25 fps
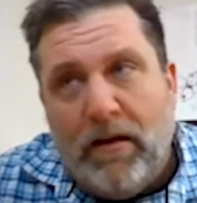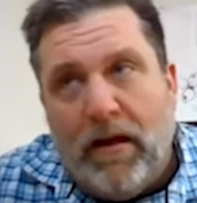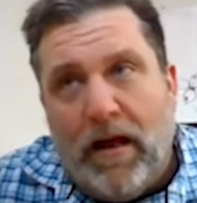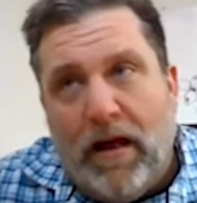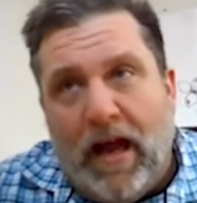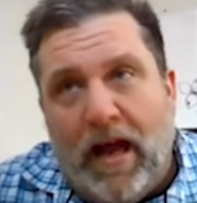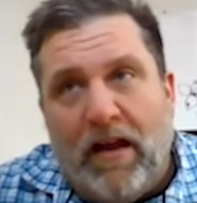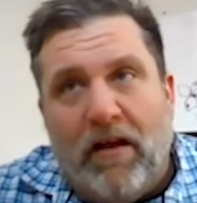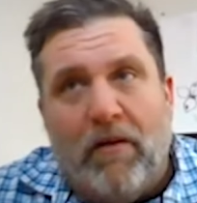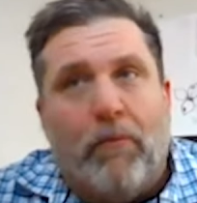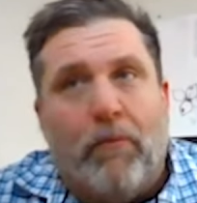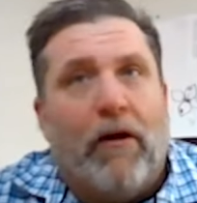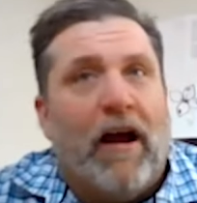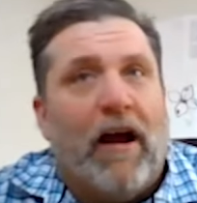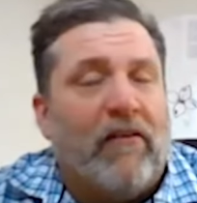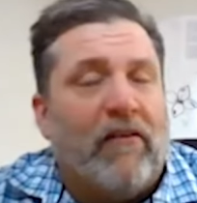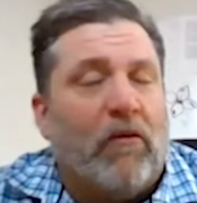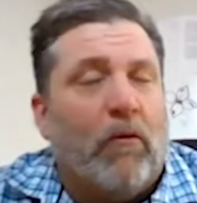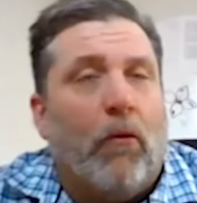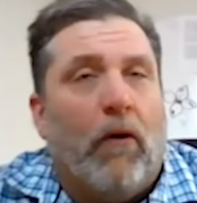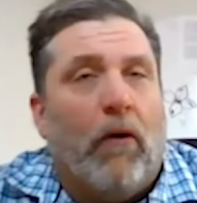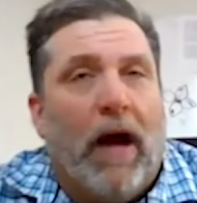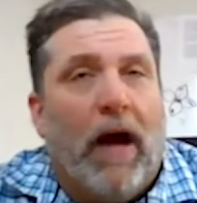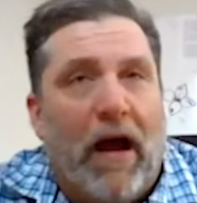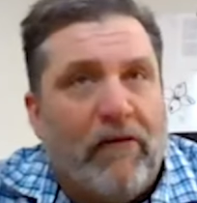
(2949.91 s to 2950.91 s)
And Nebraska
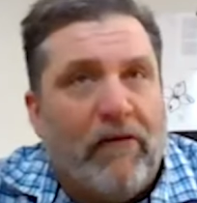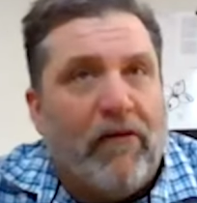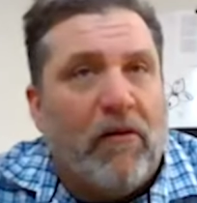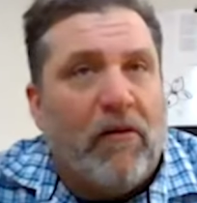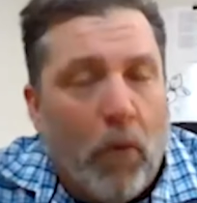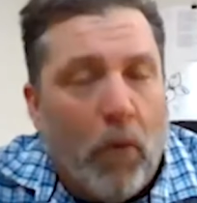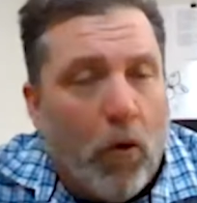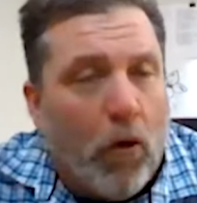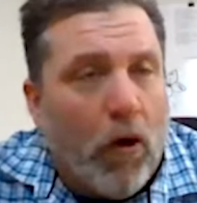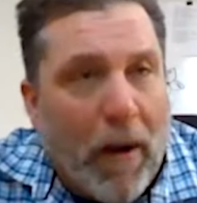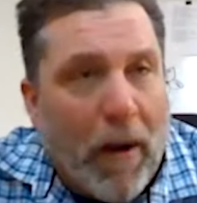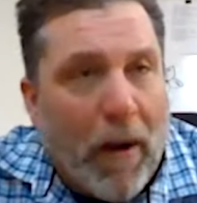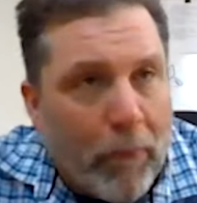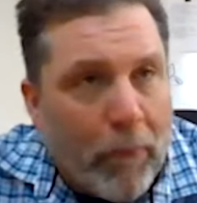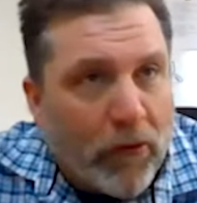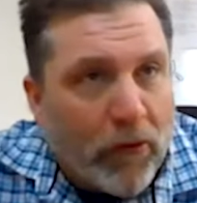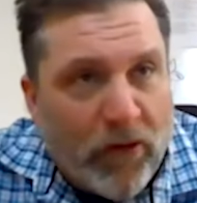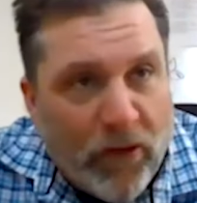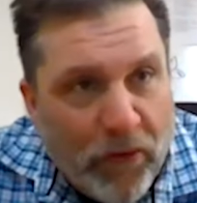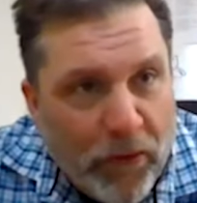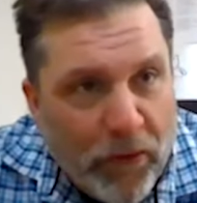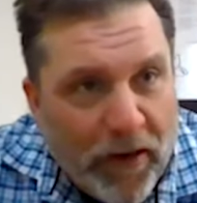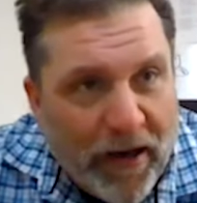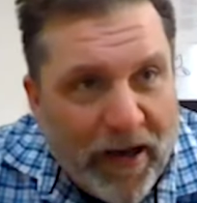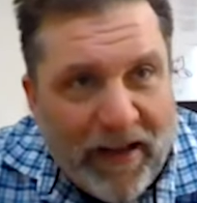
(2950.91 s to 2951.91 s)
will have some more
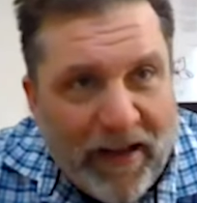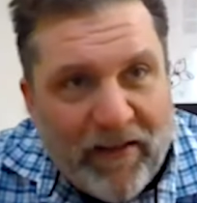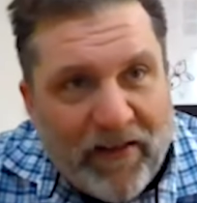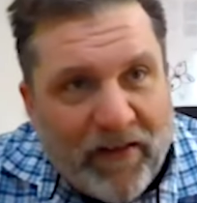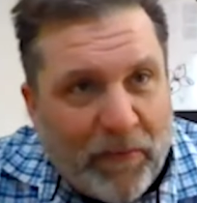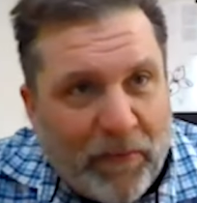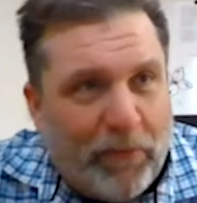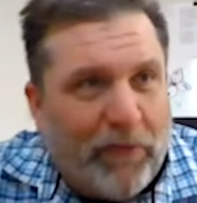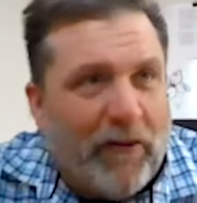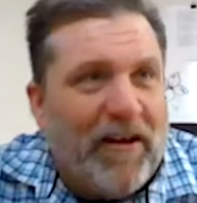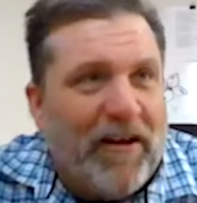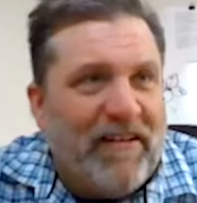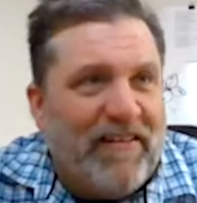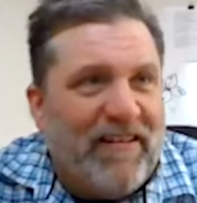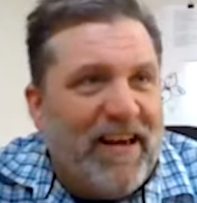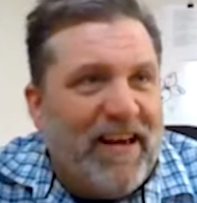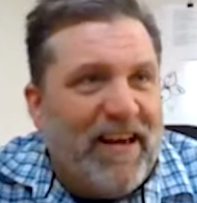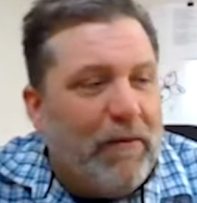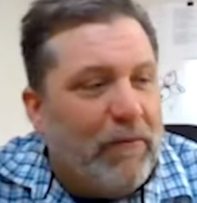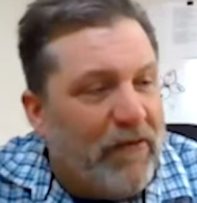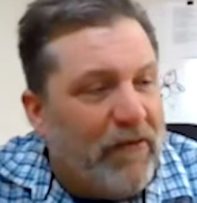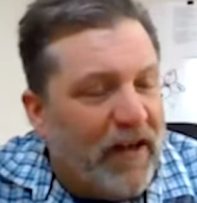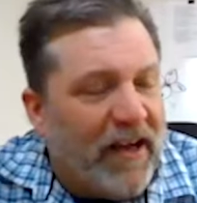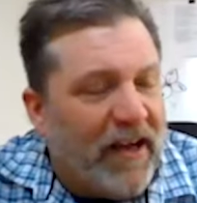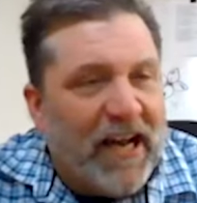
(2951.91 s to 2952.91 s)
opportunities to play
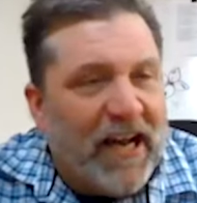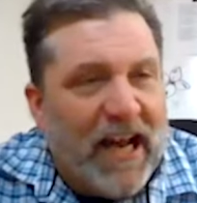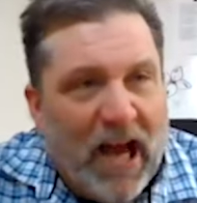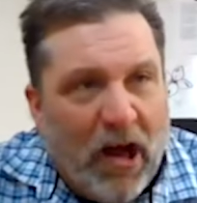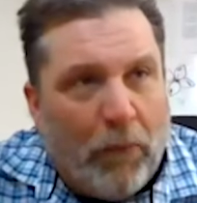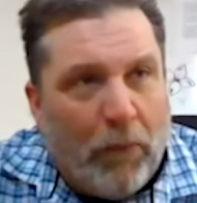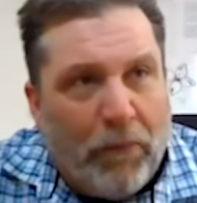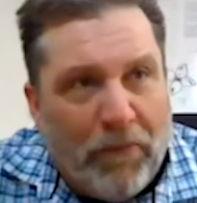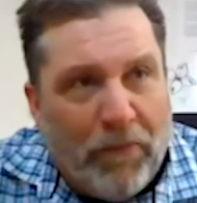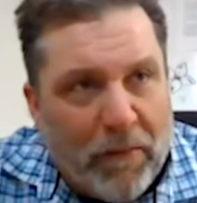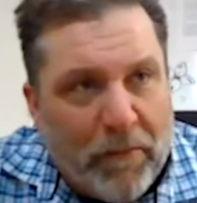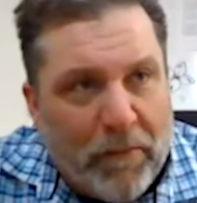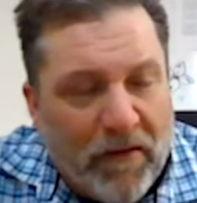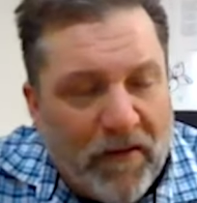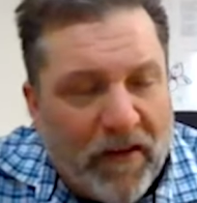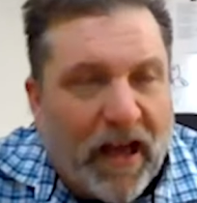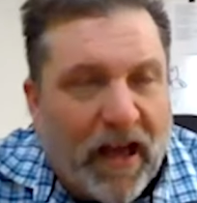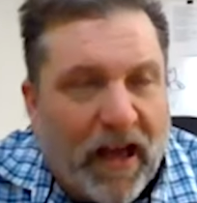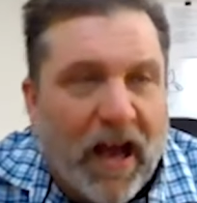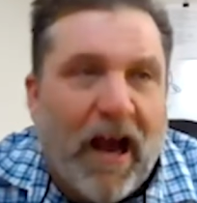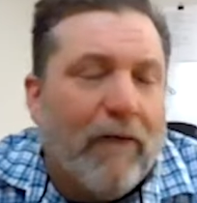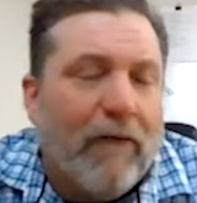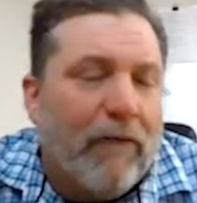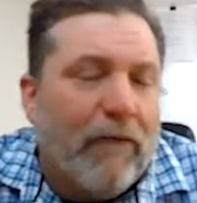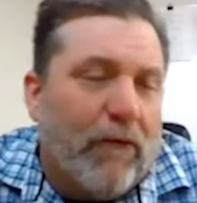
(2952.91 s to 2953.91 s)
teams that can help them in the
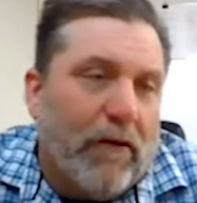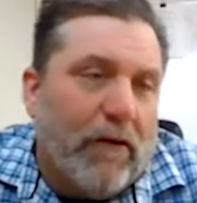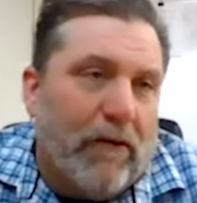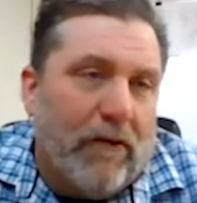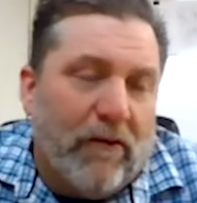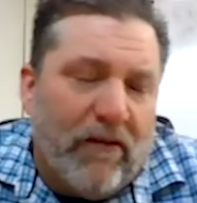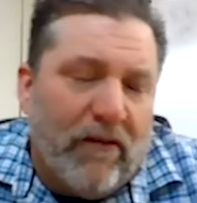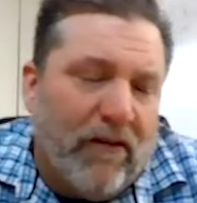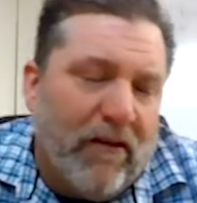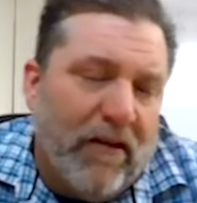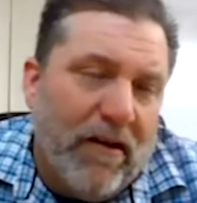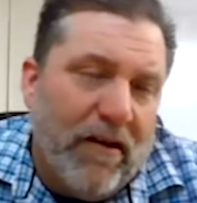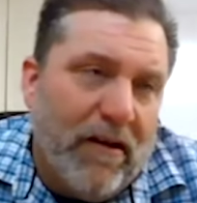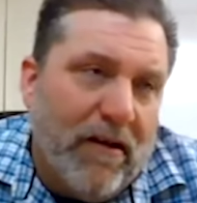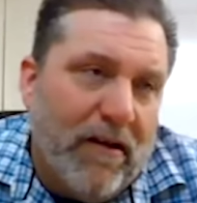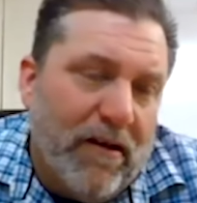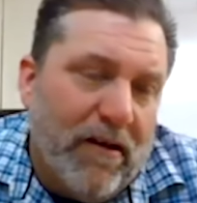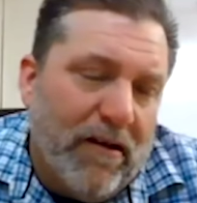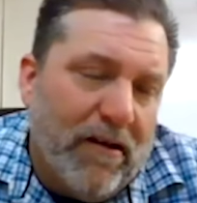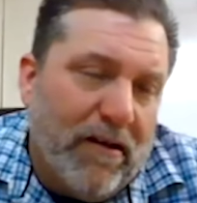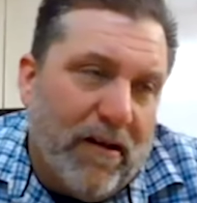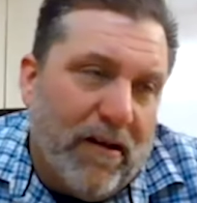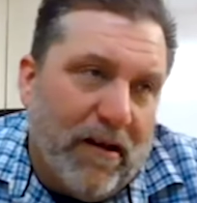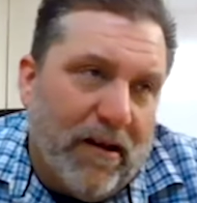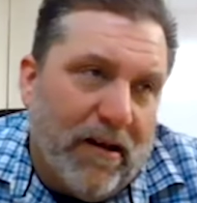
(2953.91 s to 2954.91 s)
conference.
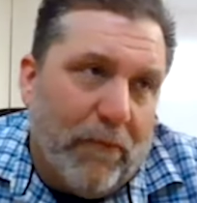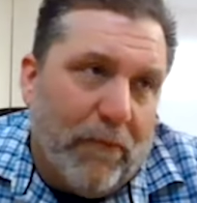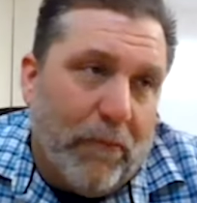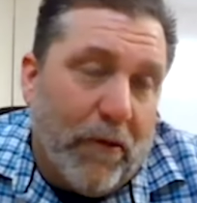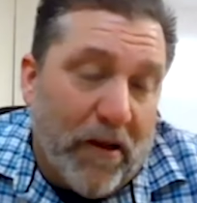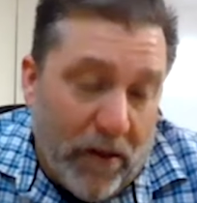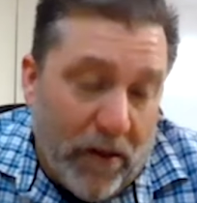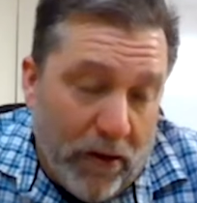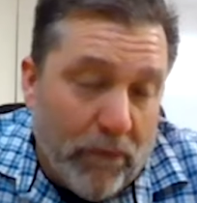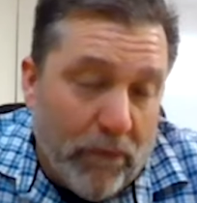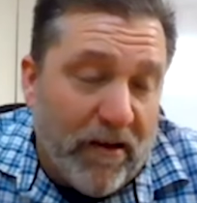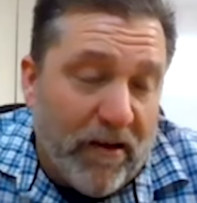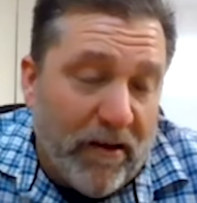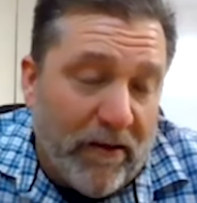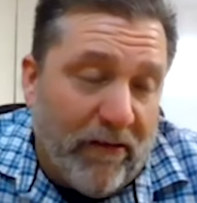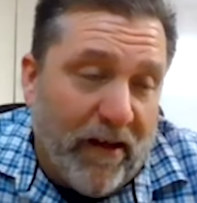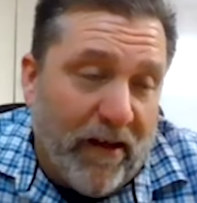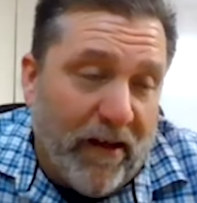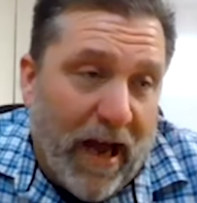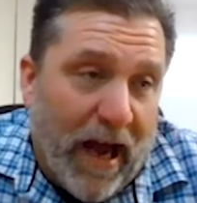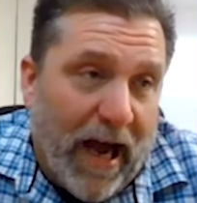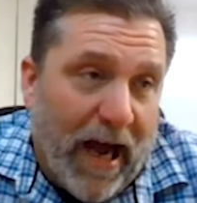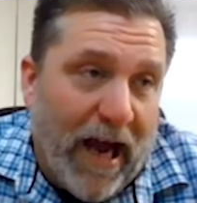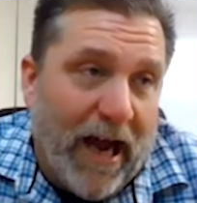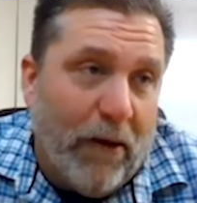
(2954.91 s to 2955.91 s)
But you did
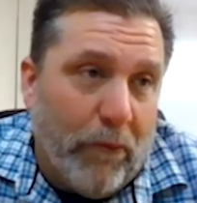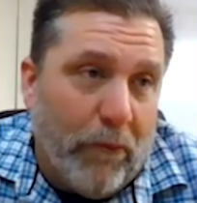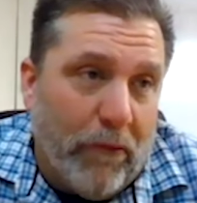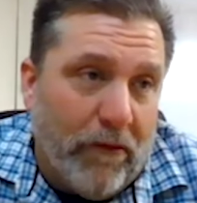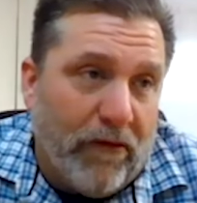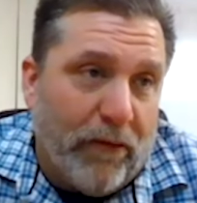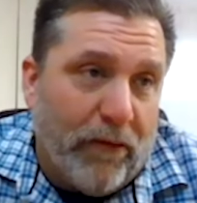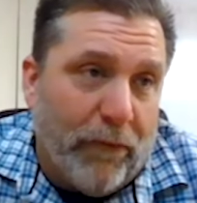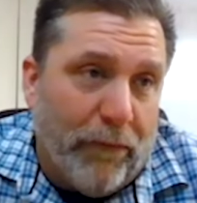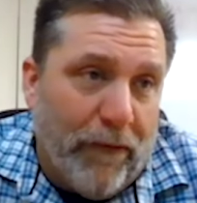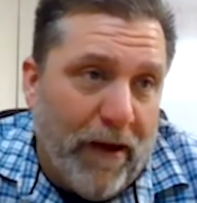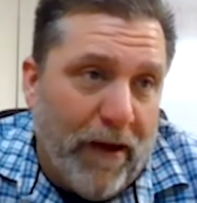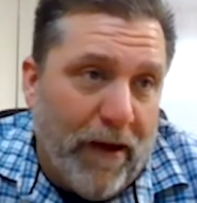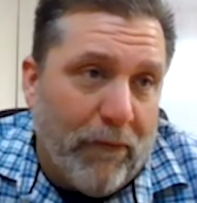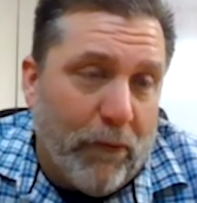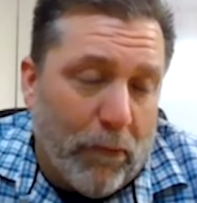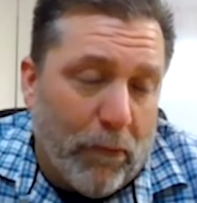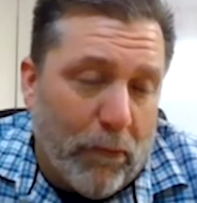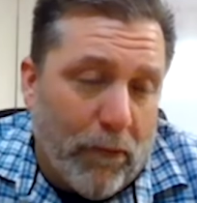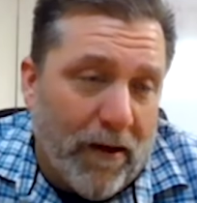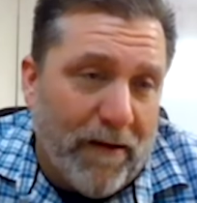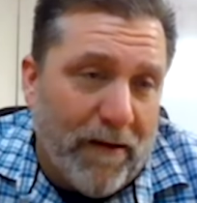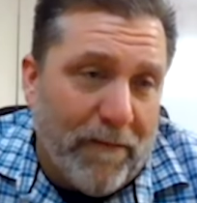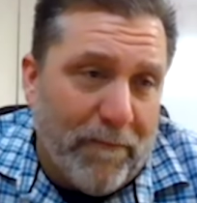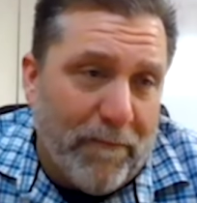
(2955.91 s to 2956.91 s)
say Iowa's the favorite,
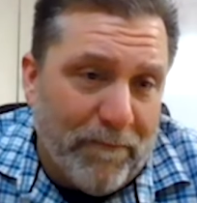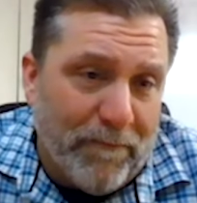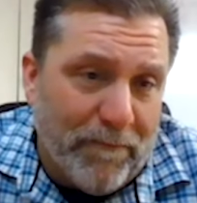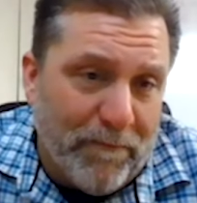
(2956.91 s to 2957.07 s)
right?